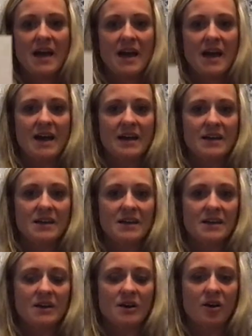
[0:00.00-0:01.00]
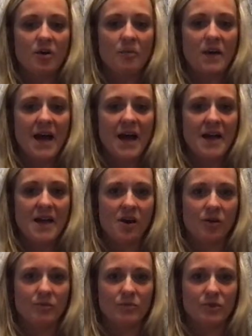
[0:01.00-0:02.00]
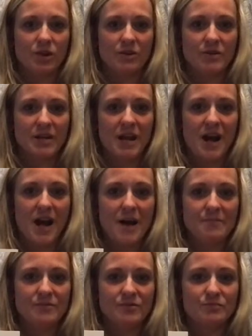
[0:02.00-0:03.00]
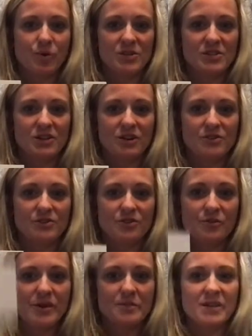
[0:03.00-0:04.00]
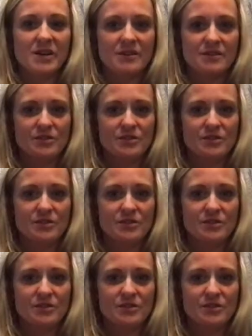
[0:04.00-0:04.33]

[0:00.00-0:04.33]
A-M, load it up. Boys and girls, do it with me.